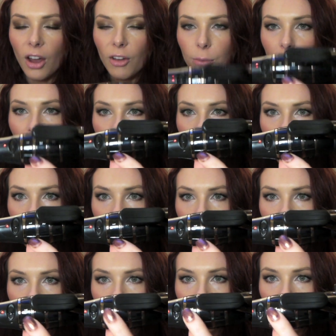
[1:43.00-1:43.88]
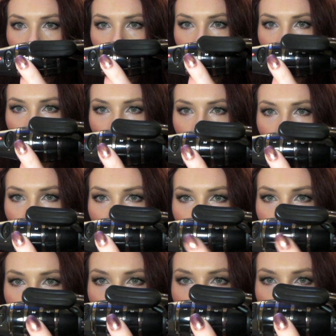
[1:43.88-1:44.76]
I've put mine on 1,
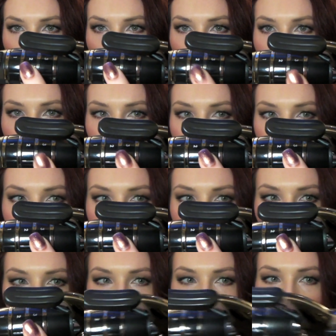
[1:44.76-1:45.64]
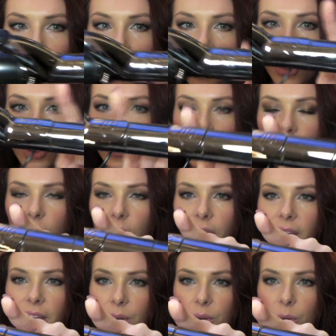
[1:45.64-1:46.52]
2, and then 3
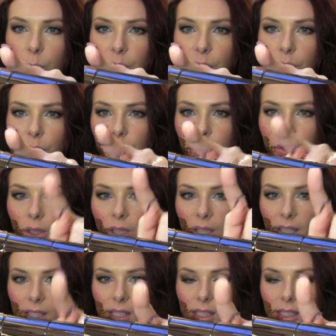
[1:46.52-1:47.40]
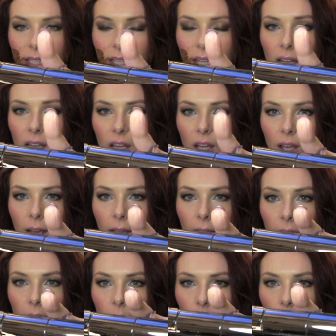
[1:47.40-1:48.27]
coolest. Here in the middle will
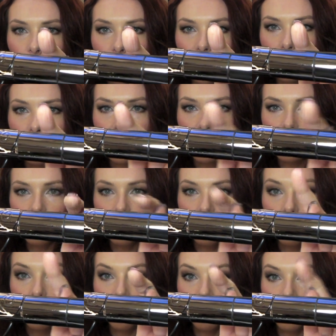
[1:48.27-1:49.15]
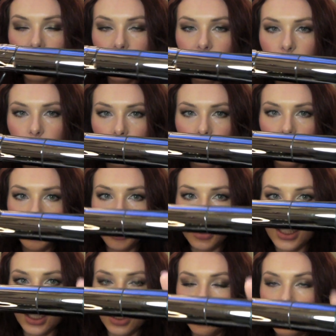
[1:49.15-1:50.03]
be medium heat, and at the end it'll be
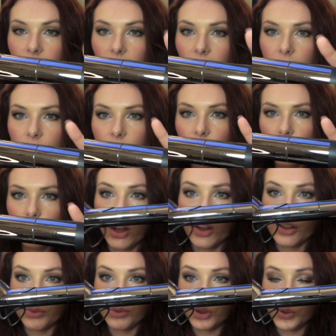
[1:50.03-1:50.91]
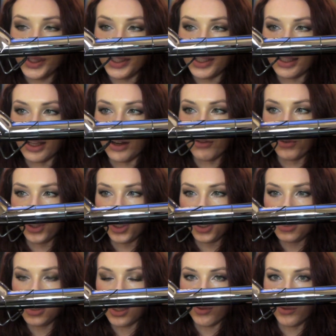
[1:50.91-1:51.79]
a higher heat. I'm just waiting that for
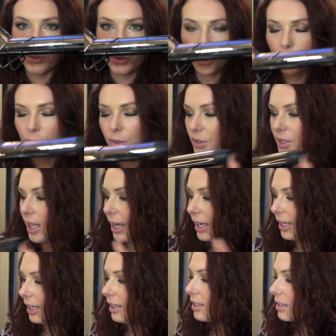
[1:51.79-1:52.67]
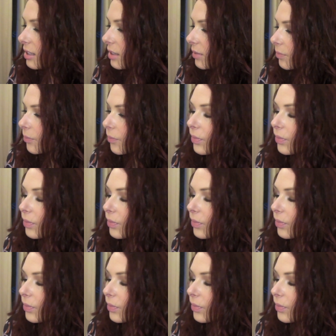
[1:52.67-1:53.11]
heat up for a few seconds.